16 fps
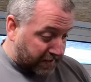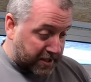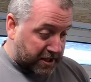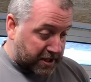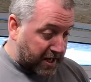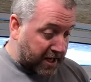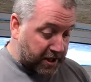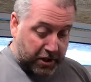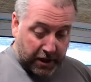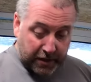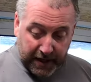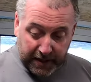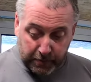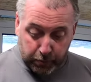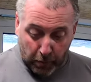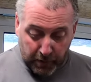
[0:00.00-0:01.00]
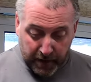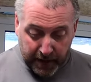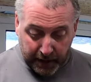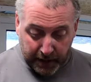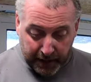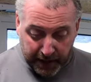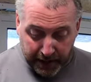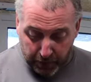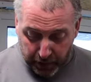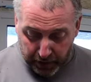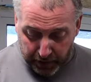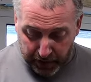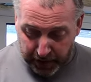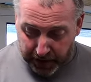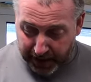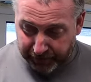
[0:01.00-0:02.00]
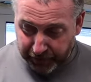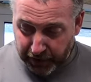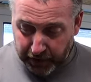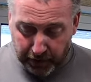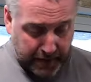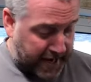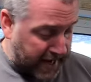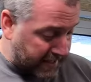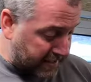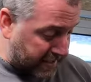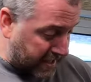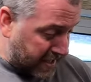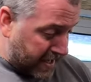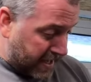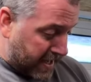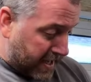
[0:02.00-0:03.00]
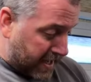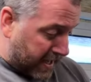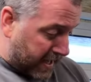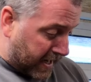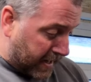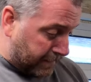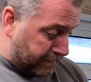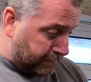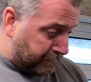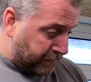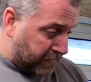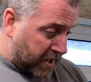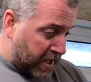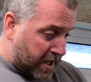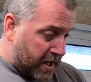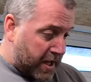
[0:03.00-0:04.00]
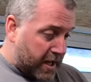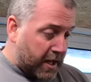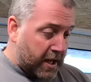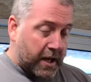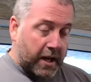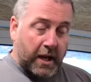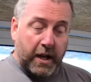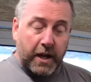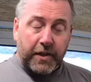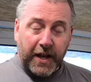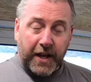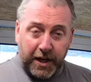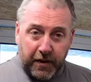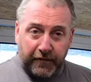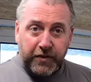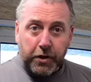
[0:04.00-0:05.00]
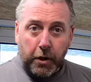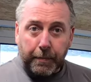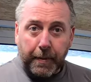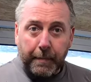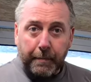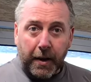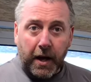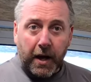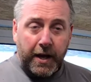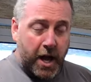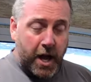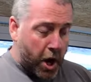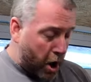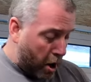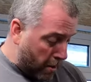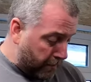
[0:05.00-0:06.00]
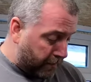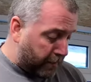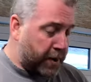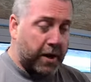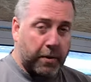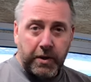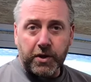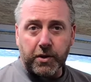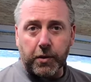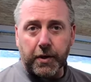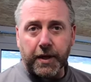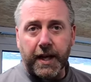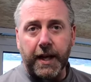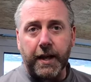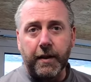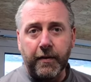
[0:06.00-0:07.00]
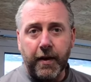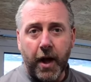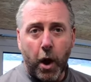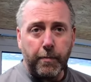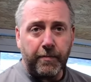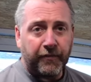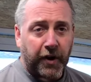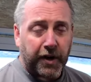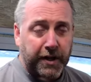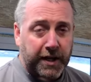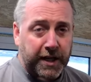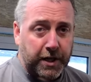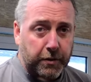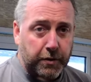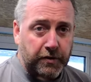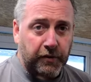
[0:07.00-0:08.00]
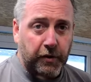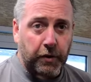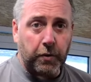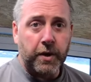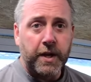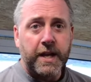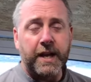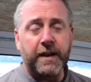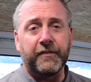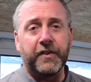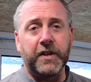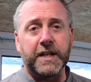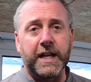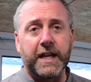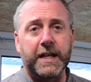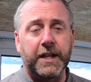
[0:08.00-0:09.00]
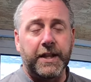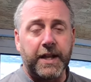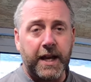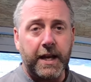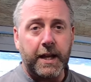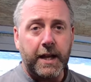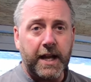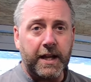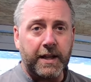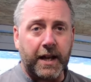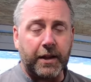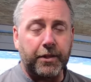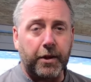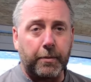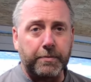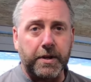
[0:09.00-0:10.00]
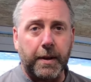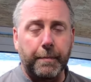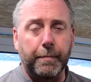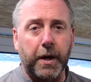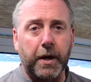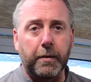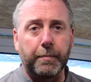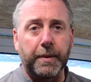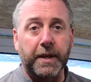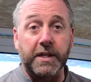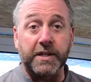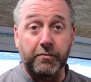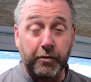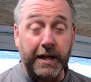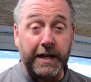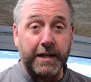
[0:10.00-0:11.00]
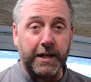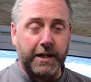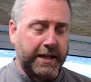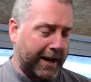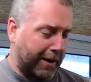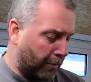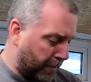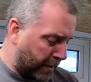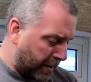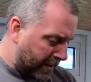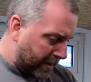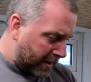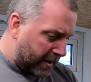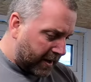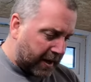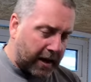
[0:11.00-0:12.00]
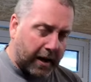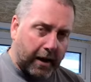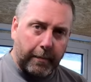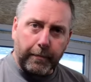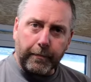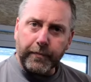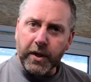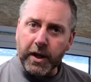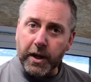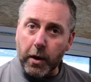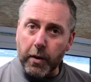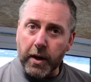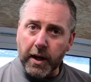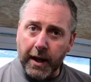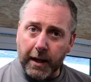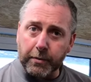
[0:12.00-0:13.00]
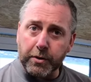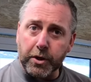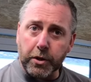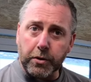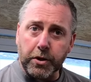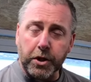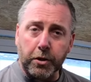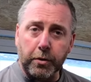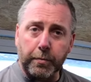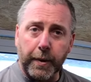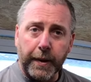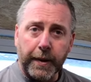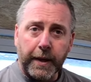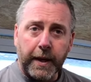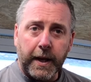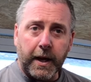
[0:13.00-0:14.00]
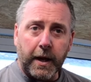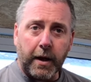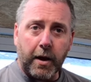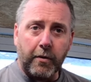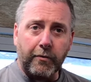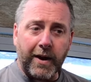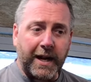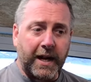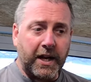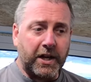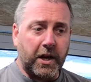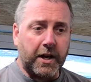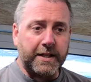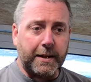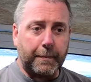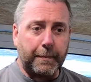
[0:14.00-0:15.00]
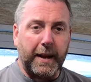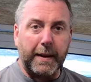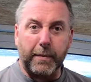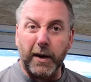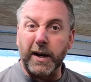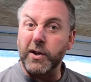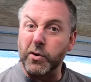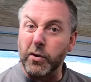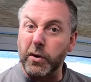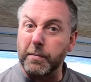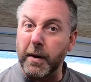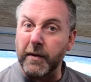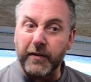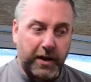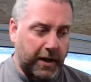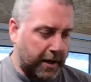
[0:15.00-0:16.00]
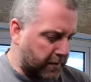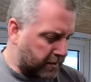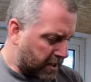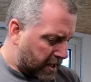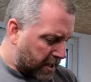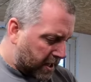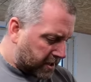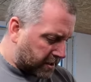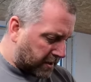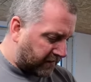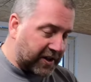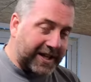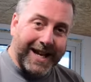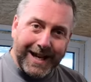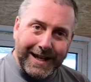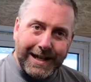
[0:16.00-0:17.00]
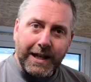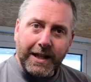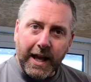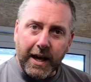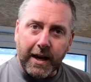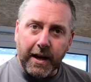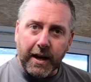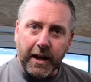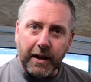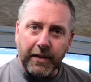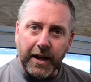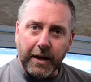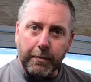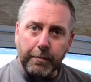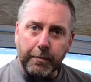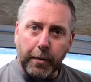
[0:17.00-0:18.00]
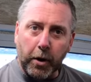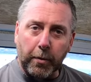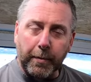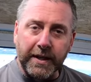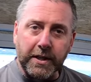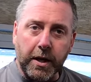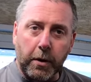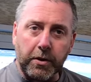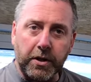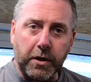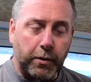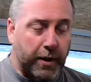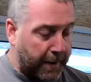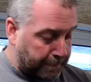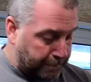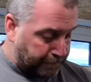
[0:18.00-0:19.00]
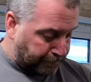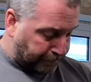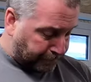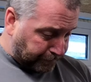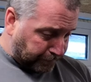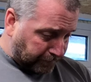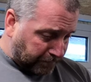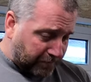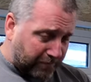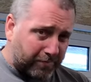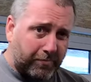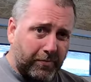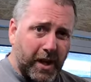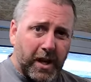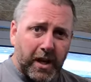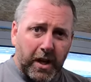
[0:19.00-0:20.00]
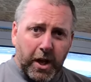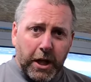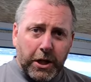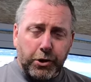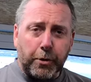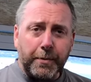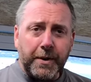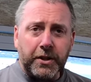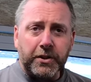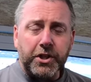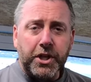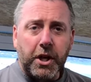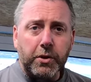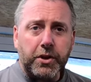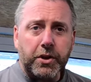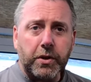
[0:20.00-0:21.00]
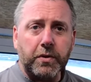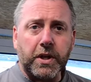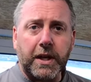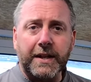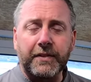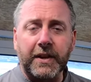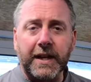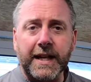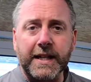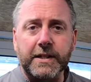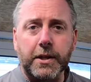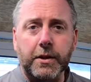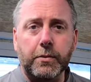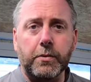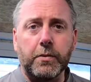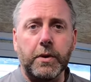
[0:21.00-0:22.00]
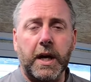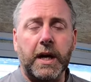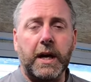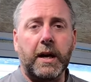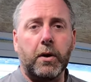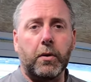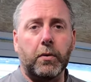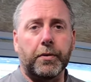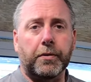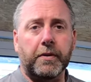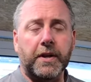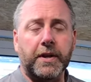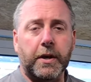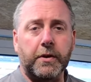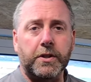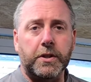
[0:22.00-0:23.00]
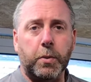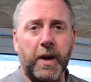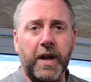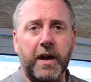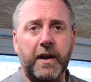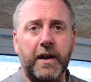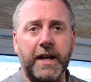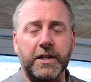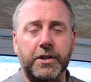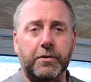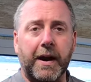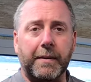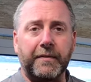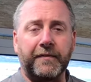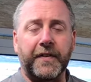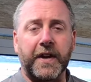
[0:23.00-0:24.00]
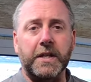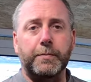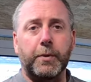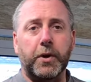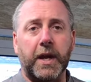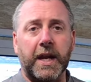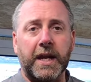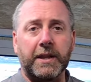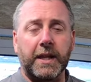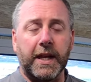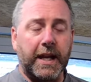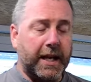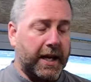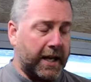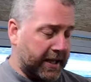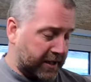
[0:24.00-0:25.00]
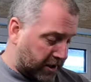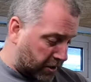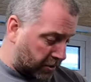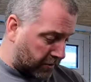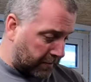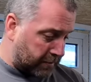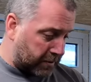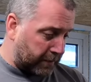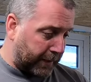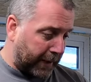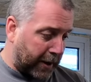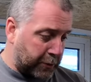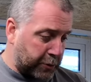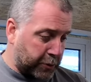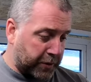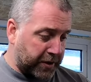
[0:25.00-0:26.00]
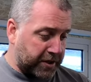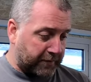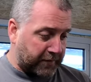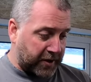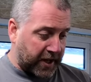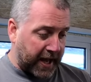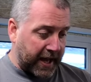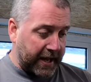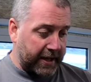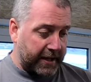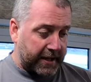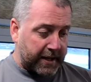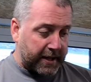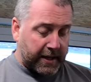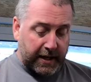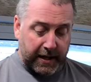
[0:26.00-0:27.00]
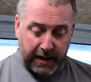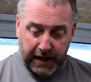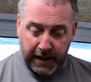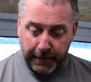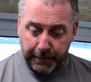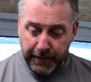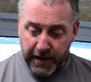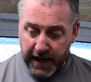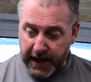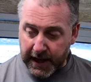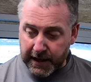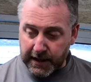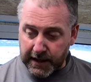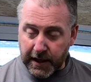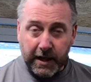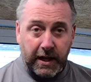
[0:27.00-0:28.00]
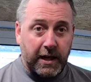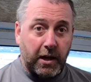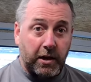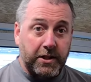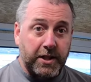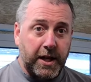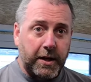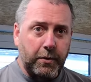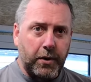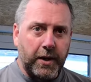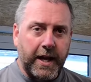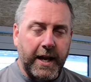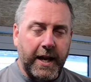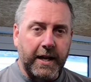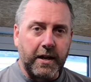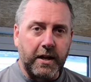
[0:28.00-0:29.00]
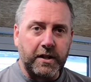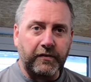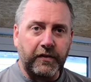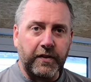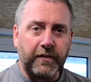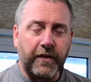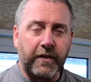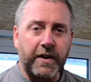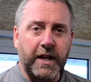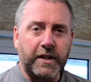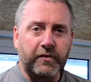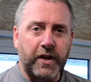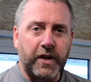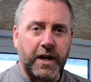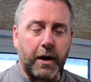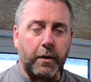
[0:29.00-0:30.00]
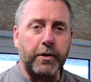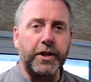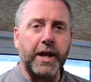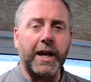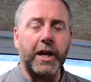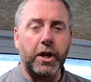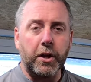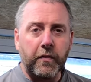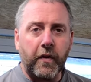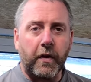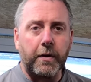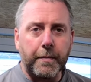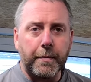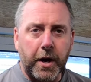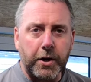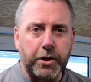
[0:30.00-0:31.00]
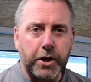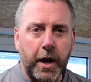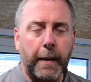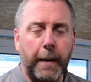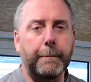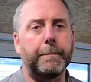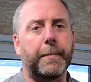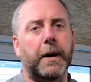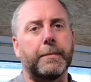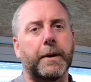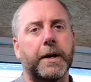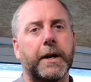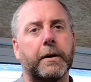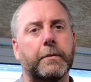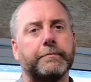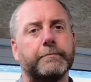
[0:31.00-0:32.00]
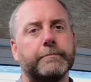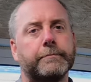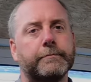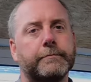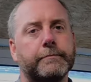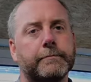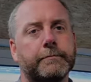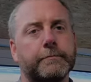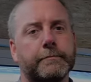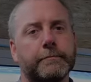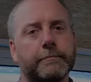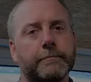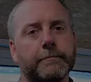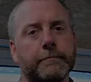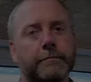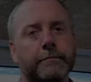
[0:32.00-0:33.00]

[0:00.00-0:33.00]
you're at this stage, that's what we'll uh, what you'd have to do next. Um, thank you for stopping by. Hope you enjoyed it. Hope found it useful. If you did, then hit that thumbs up button because it really does help. Um, you know, it helps YouTube uh, recognize that people enjoyed my videos. So if you did, then uh, then by all means go and do that. Join me on the socials. I'll leave the links to uh, all three of those: Twitter, Instagram, and Facebook in the uh, in the description below. Join us over there, um, and uh, I'll see you all again, guys, for the very next video. Thank you very much. Bye bye now.